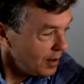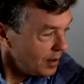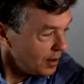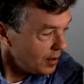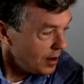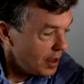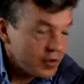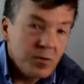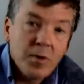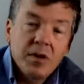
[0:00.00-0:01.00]
And the
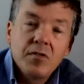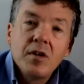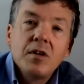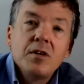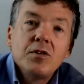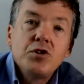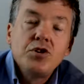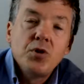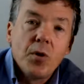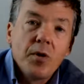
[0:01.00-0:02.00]
next one is
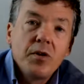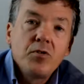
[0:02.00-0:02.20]
George